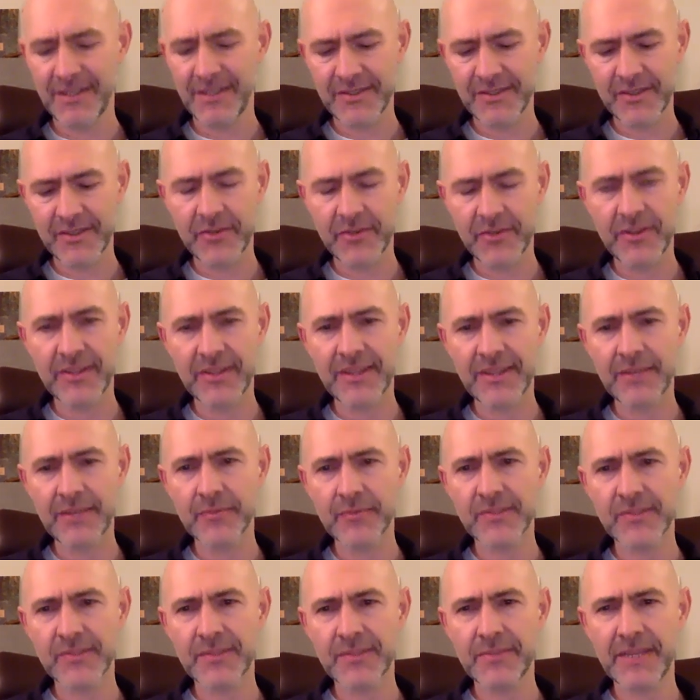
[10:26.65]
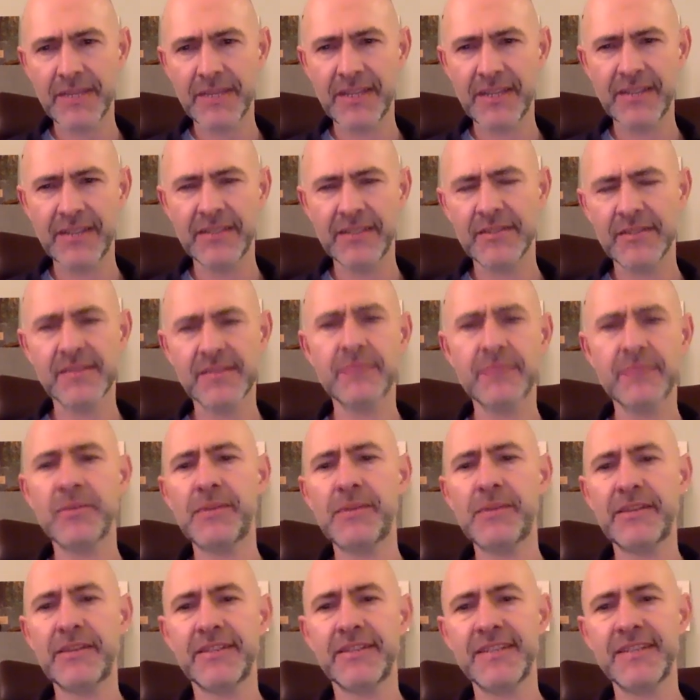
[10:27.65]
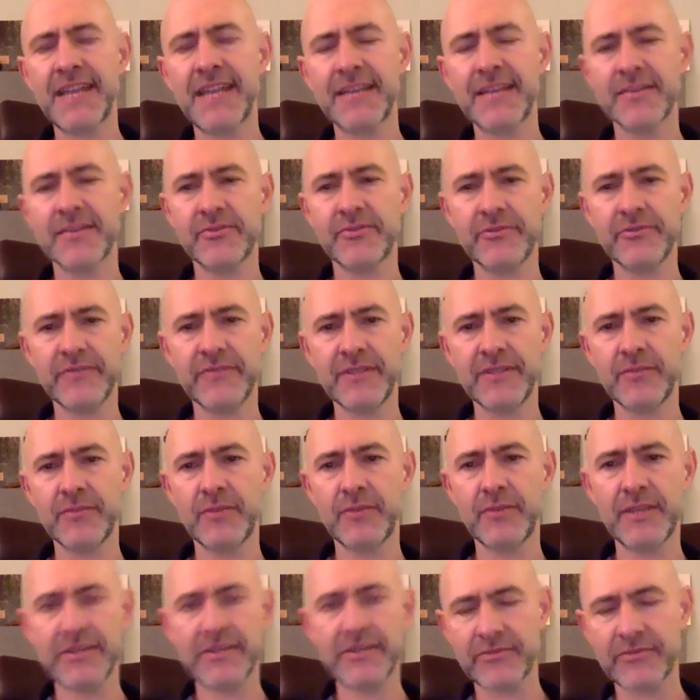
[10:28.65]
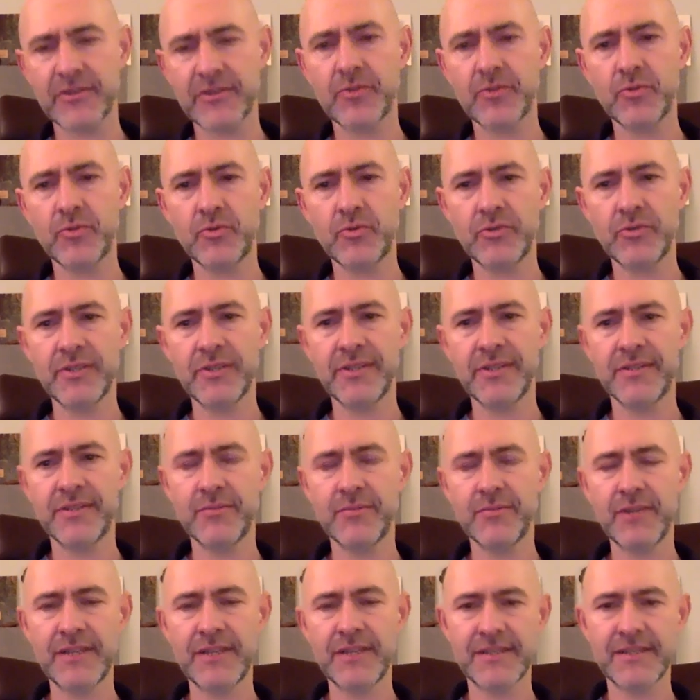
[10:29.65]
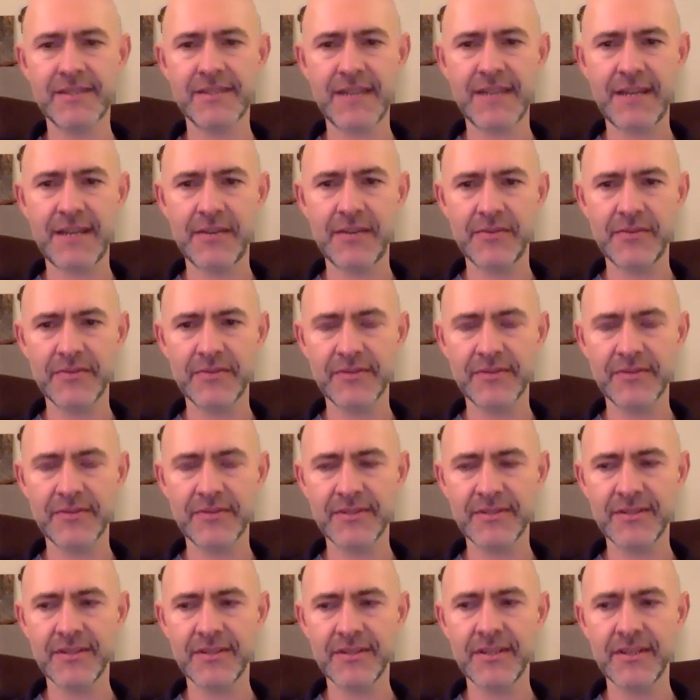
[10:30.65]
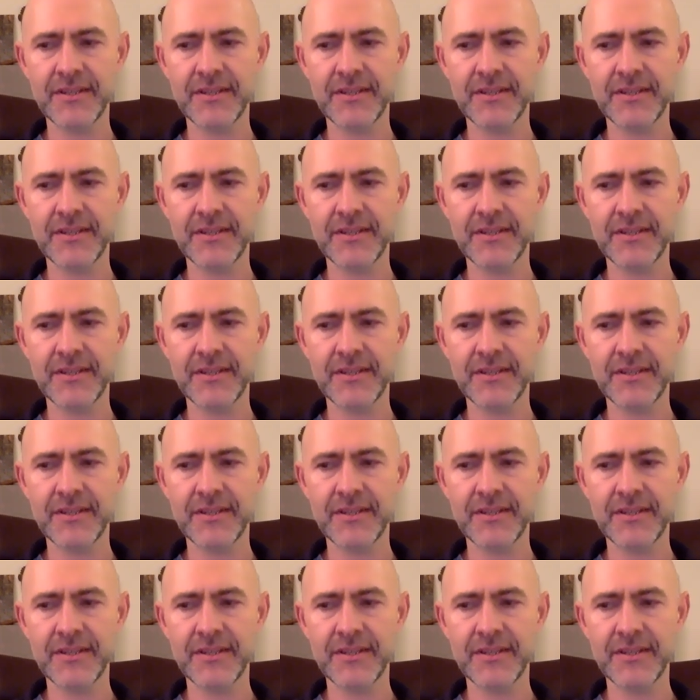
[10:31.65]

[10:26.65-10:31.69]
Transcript: And so that was something, and there's something about the texture of it, the way it's recorded, the way it sounds, that